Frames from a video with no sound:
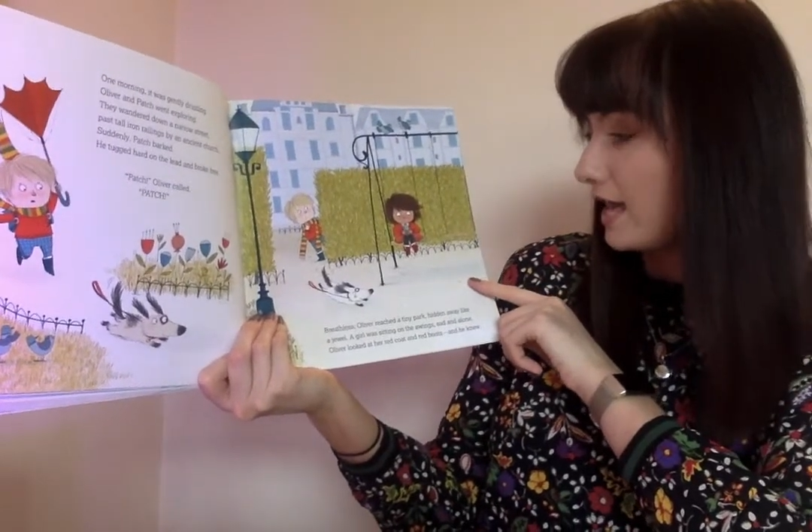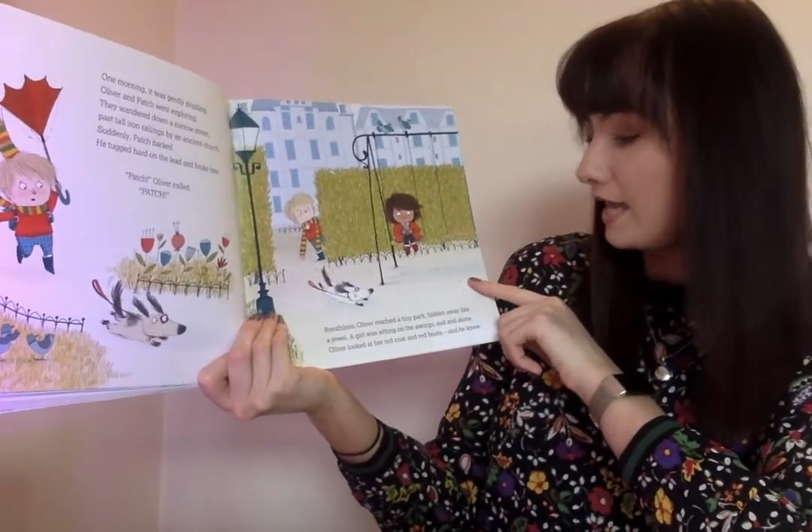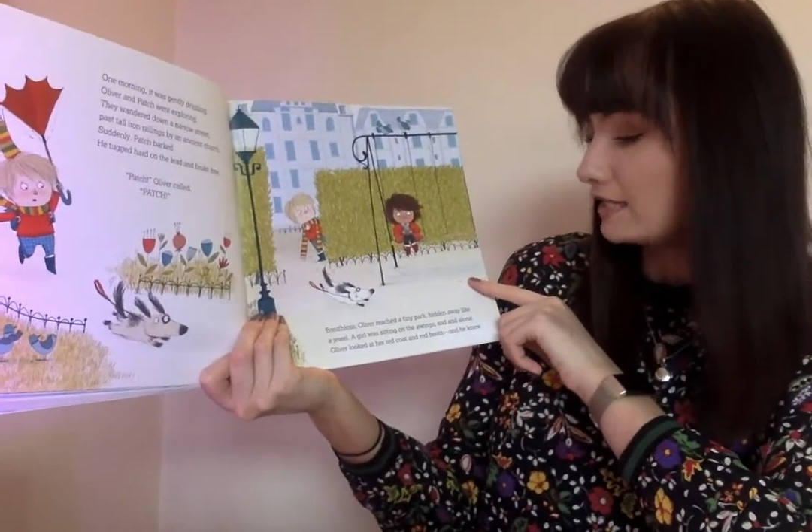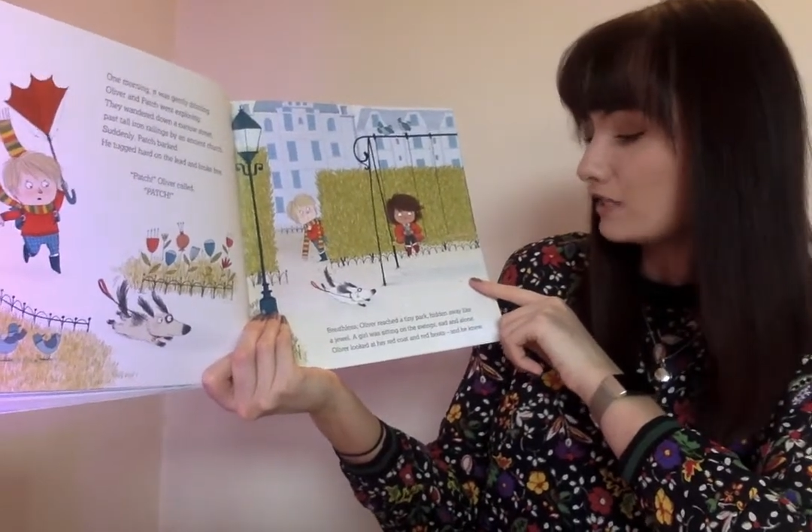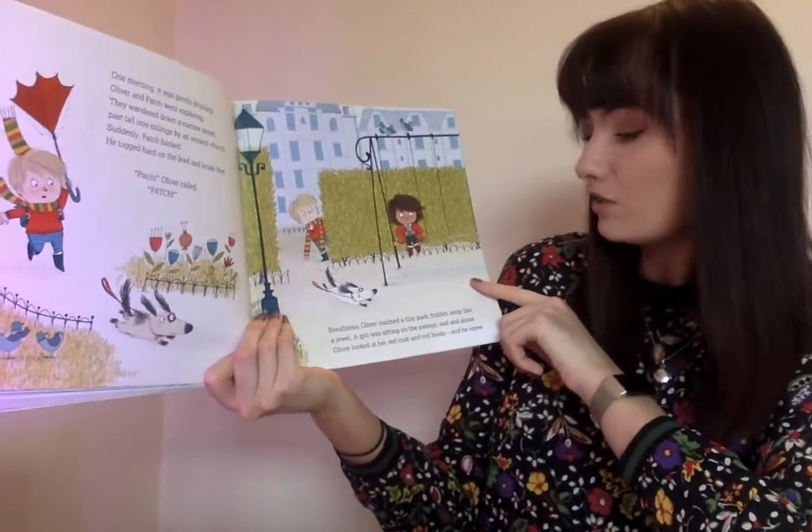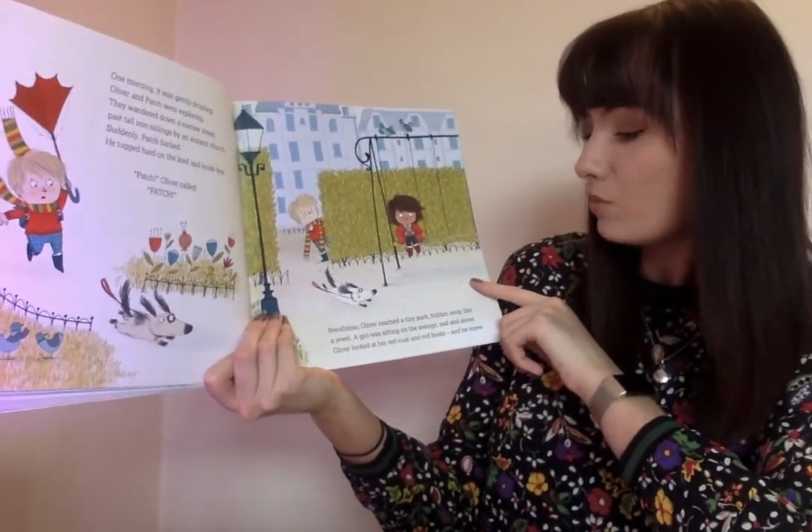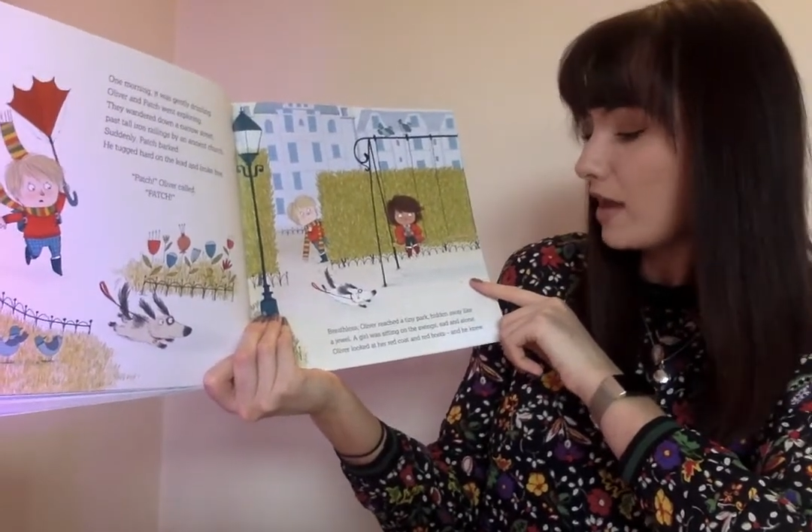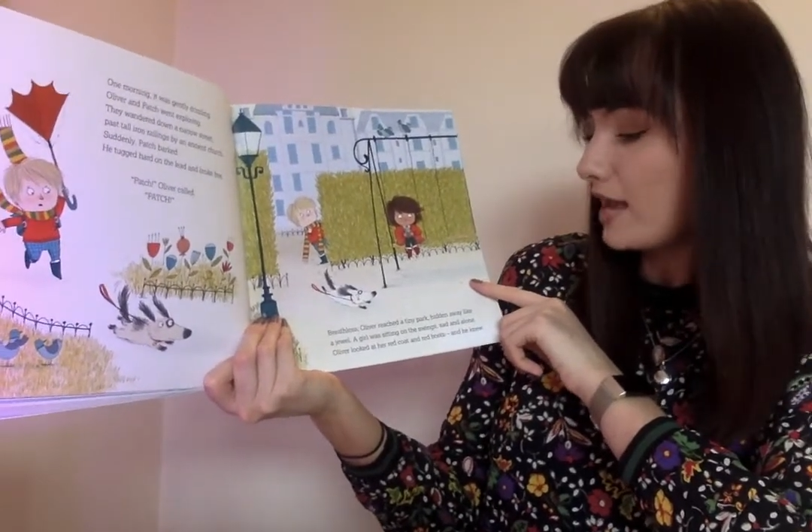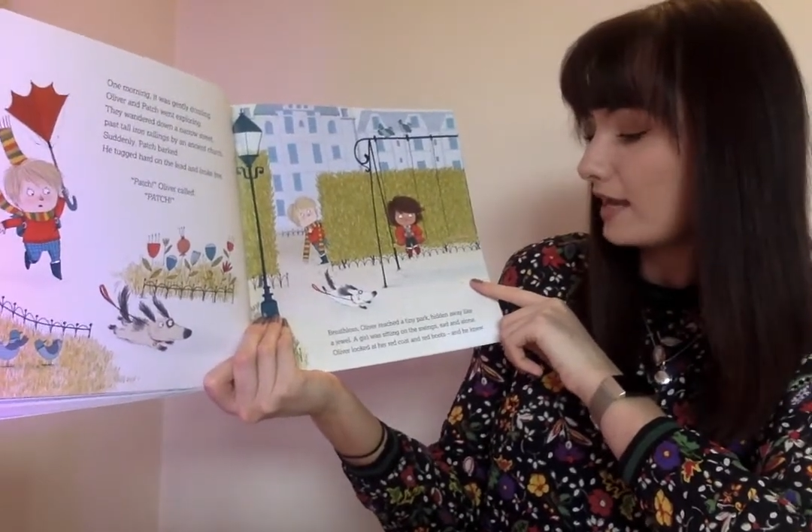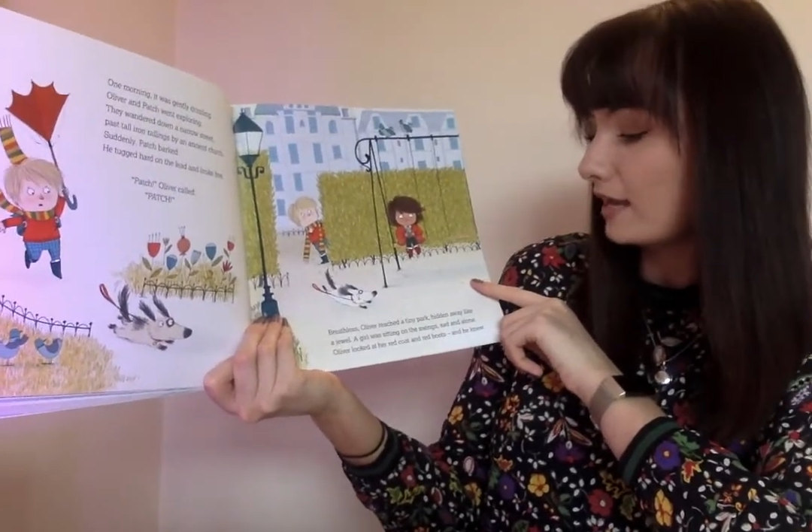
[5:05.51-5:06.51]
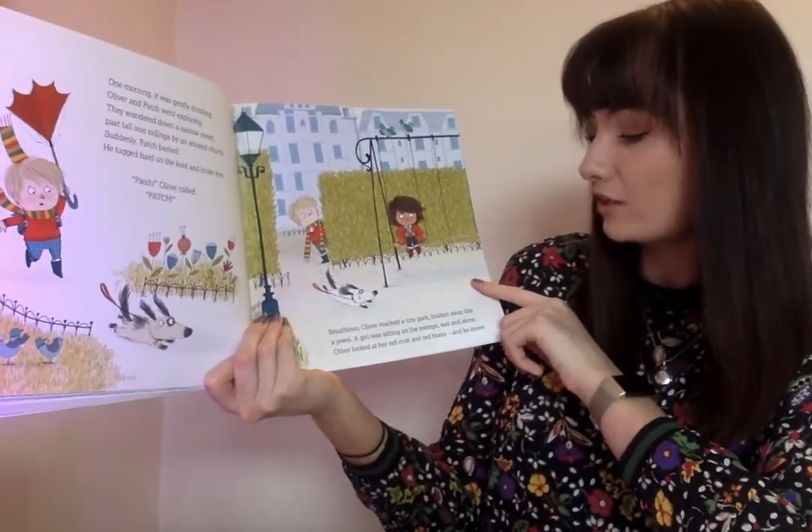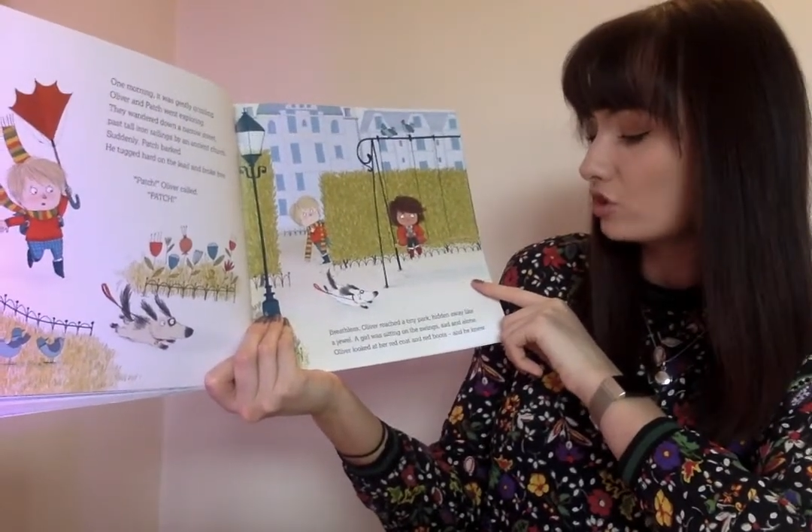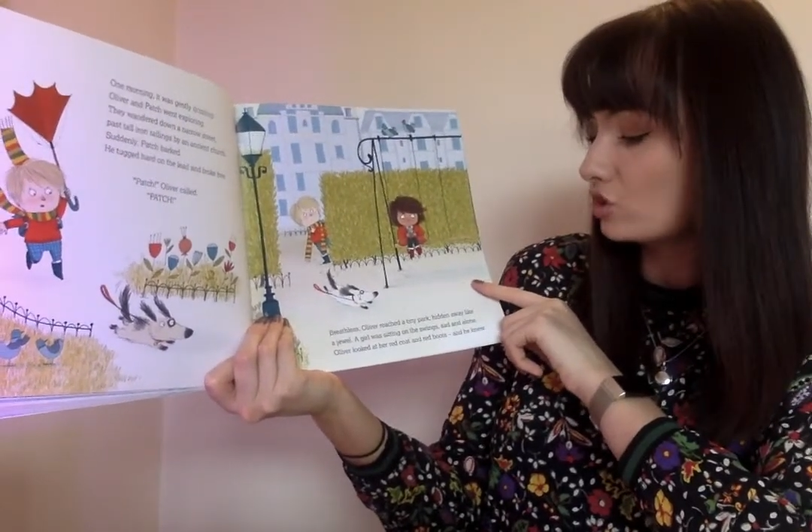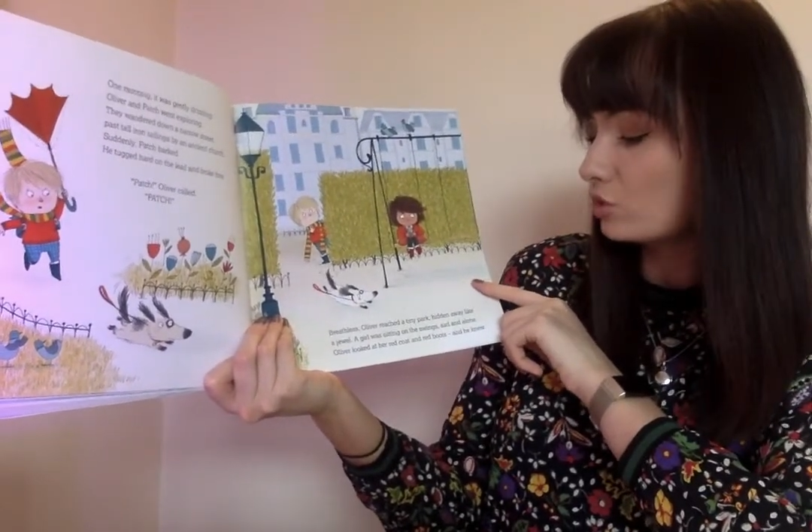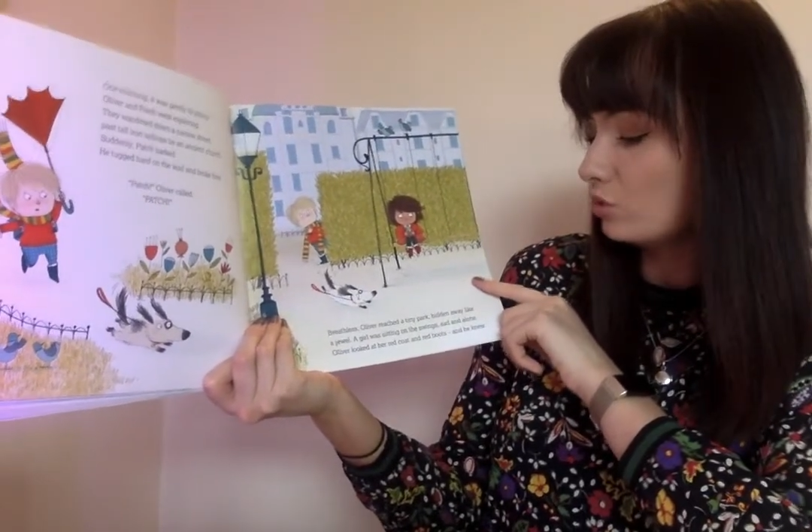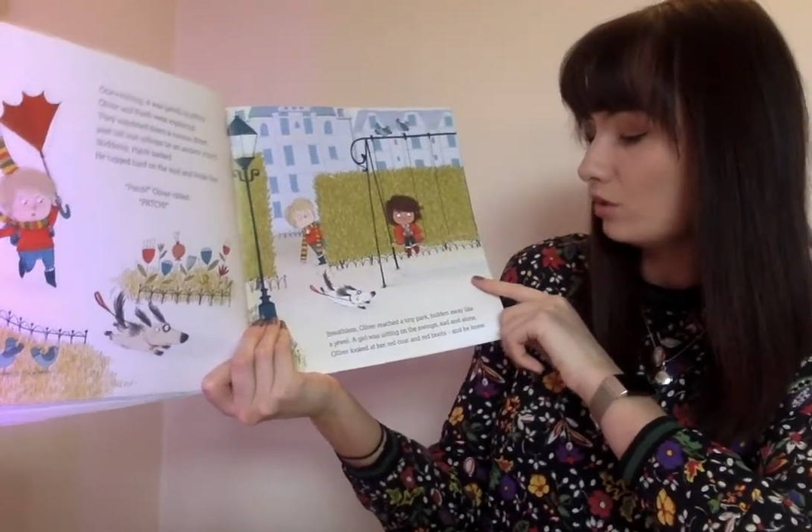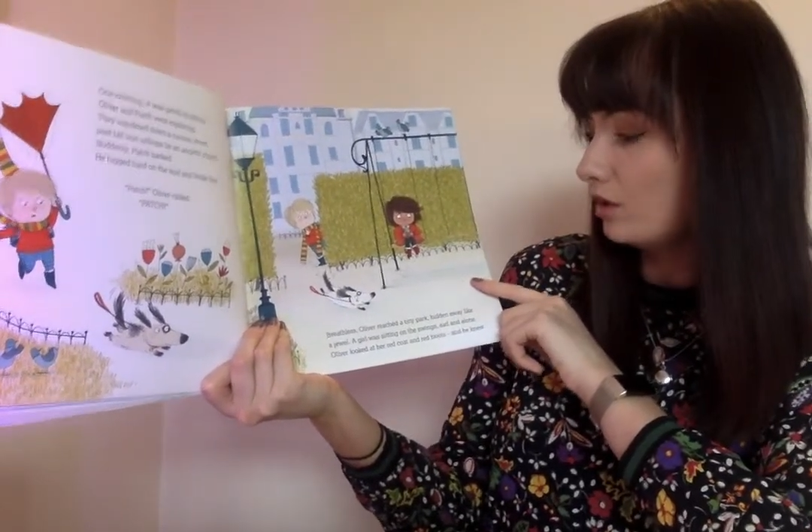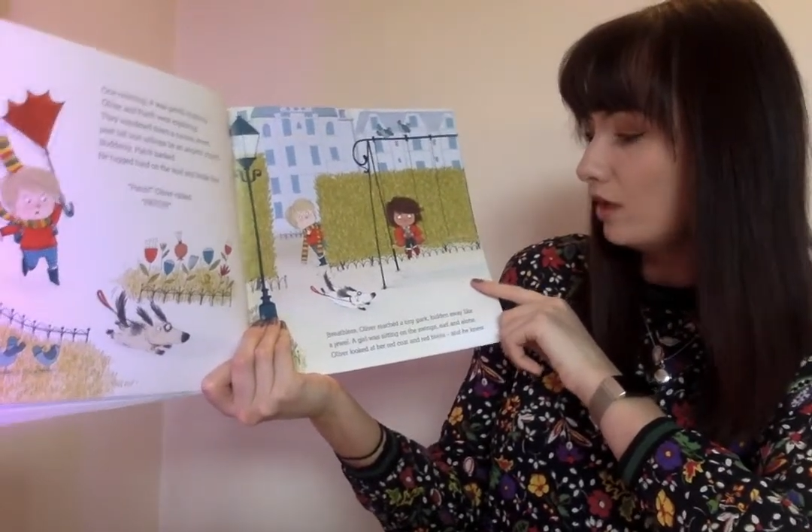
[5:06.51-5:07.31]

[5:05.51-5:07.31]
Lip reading: hidden away like a jewel.